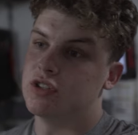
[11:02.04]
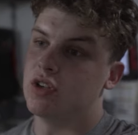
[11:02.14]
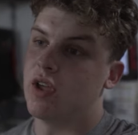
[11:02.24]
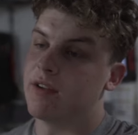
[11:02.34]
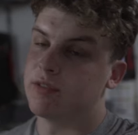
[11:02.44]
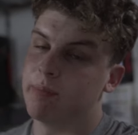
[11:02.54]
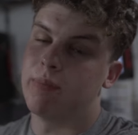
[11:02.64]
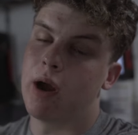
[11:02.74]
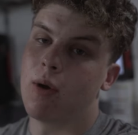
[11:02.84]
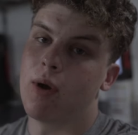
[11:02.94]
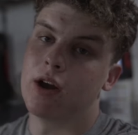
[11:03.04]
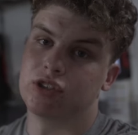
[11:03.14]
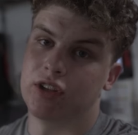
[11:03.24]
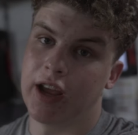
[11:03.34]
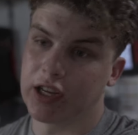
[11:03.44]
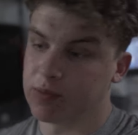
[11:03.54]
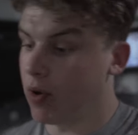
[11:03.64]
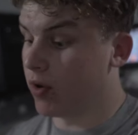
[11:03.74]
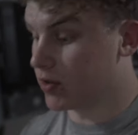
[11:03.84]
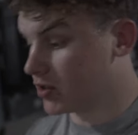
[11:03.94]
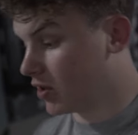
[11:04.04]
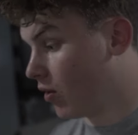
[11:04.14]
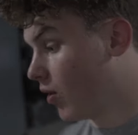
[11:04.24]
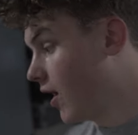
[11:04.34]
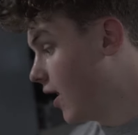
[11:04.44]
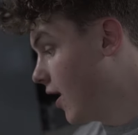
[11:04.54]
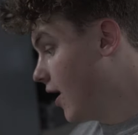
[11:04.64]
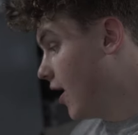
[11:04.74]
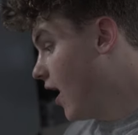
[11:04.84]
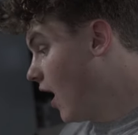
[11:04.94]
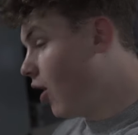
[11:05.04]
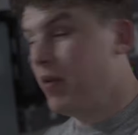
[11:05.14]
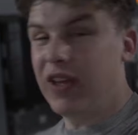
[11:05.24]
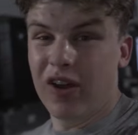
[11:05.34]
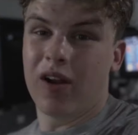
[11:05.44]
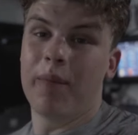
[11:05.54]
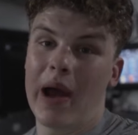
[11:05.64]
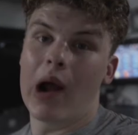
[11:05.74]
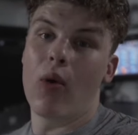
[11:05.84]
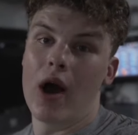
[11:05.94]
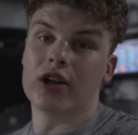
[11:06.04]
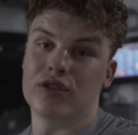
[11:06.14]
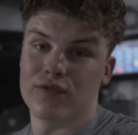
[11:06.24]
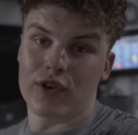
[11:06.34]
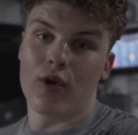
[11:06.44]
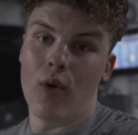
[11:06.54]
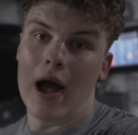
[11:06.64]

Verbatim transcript: until you have to power wash the next barn. So I'll be good on power washing for a